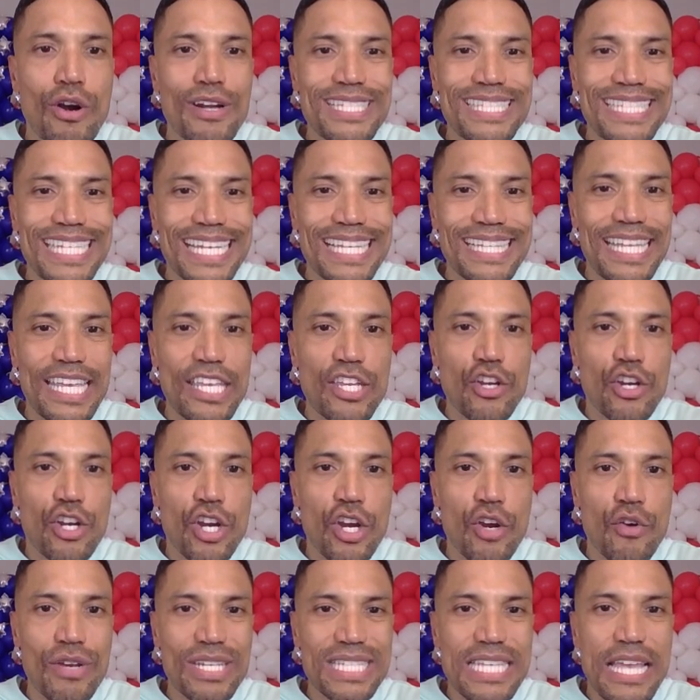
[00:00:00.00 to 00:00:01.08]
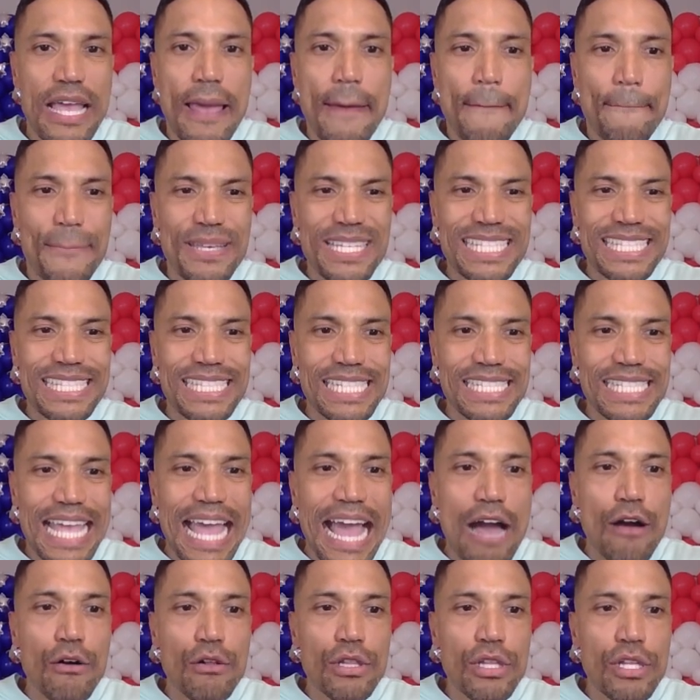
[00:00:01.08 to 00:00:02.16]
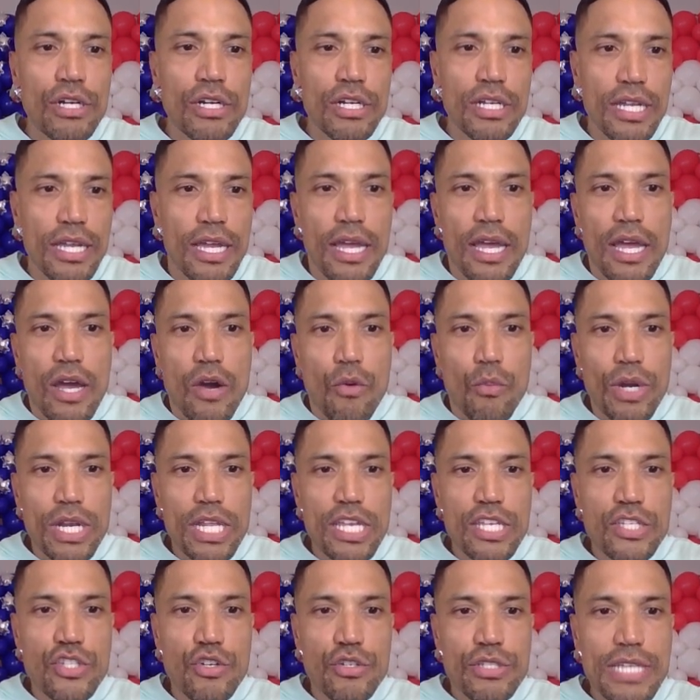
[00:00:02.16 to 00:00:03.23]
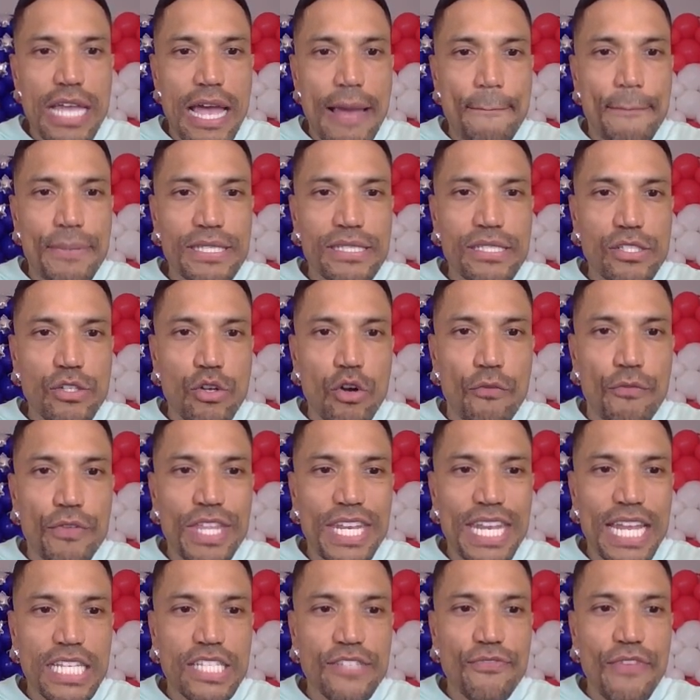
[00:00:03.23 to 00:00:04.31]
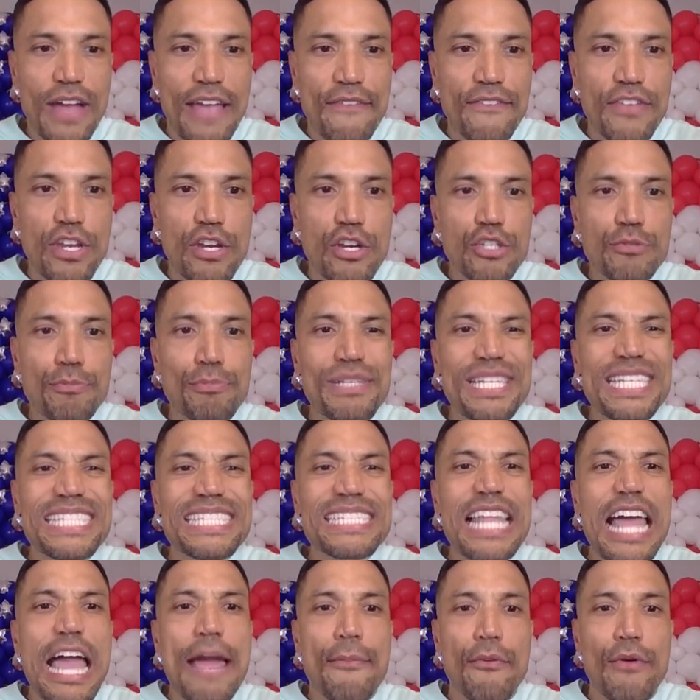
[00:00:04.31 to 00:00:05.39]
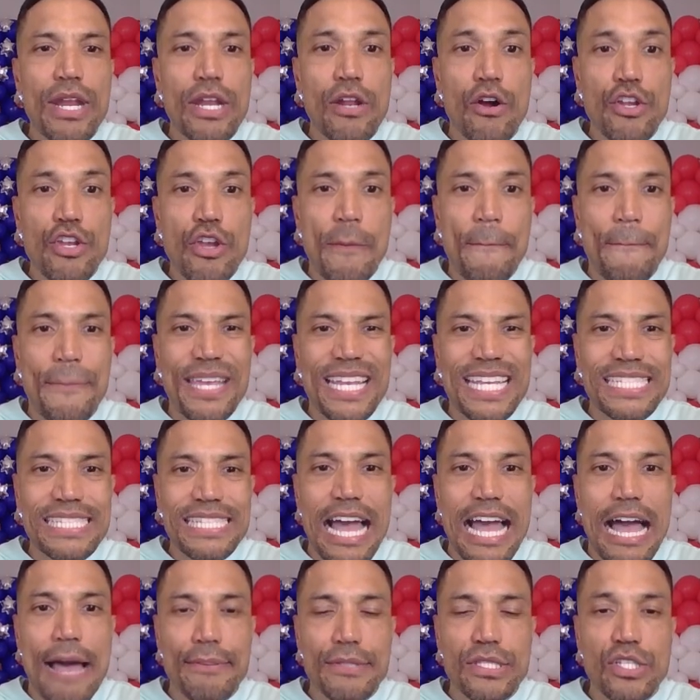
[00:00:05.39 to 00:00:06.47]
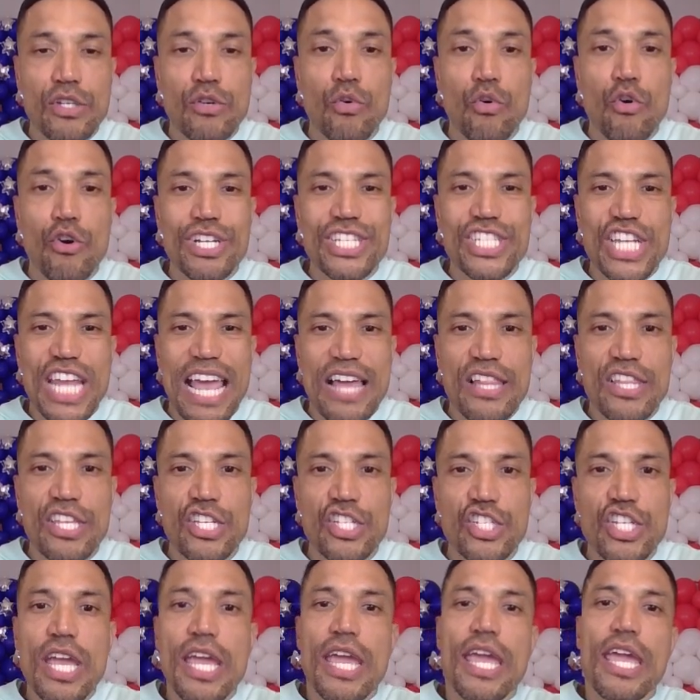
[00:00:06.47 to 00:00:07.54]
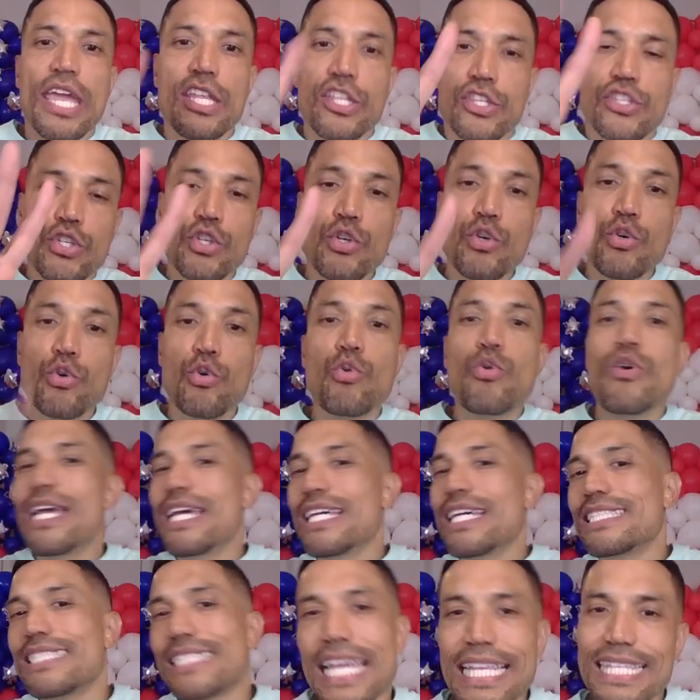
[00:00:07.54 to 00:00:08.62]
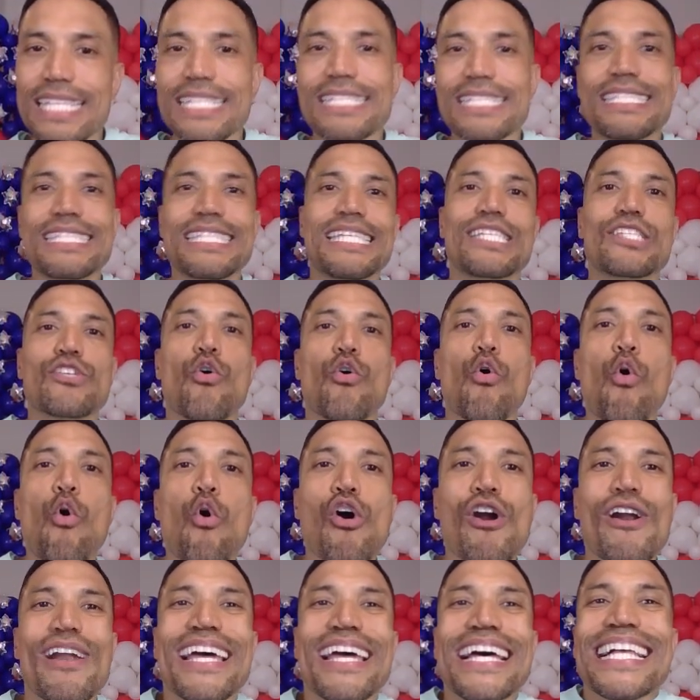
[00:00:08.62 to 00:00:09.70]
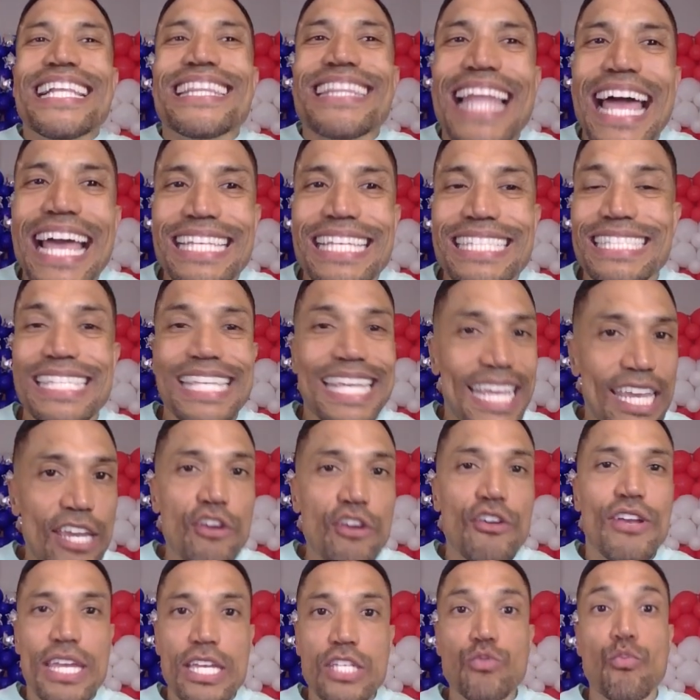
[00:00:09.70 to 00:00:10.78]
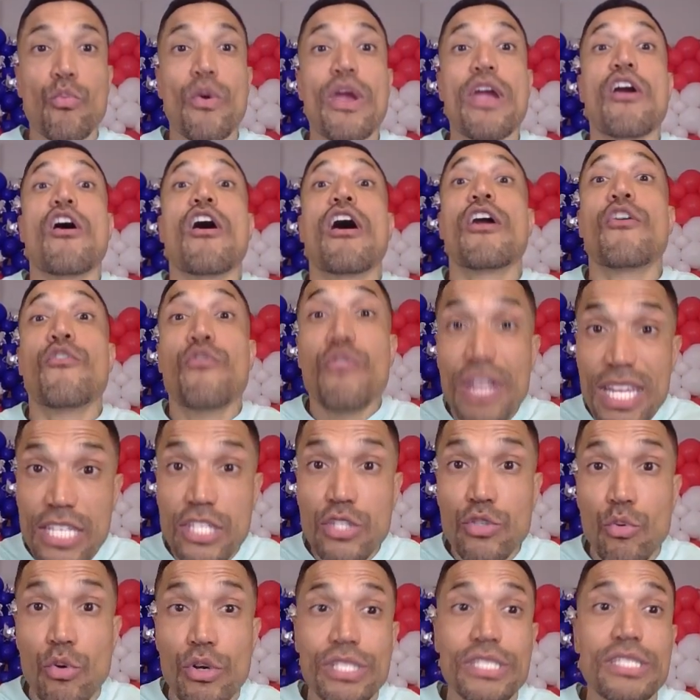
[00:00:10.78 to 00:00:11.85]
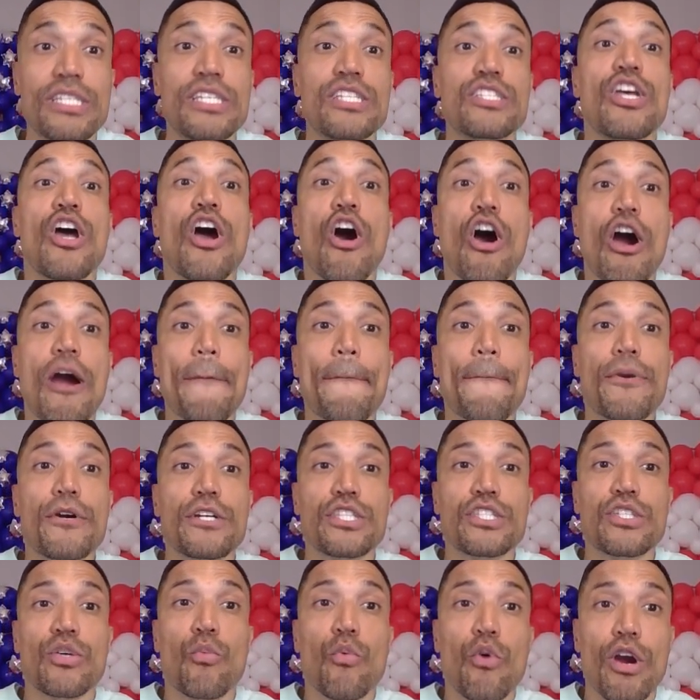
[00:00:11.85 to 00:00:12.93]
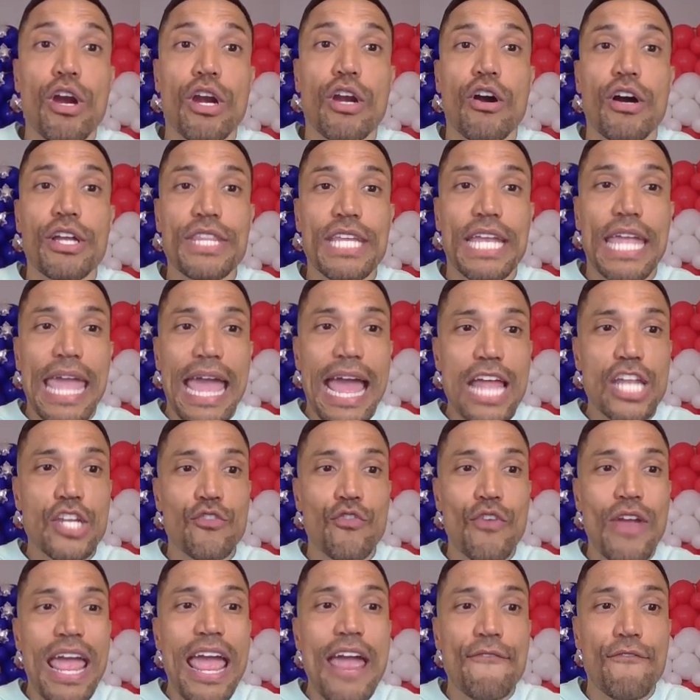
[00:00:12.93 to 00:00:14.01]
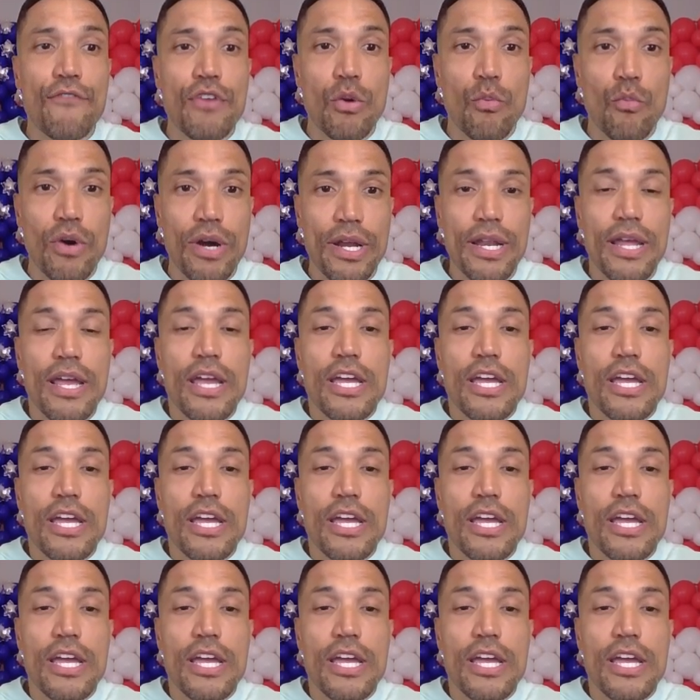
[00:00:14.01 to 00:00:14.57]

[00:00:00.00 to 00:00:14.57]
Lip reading: articulate your current business outlook? What is your top business goal for the next 5 years? Please elaborate on your biggest obstacle or challenge in two sentences or less. Here is where our resources are put to work on the Cash for Everyone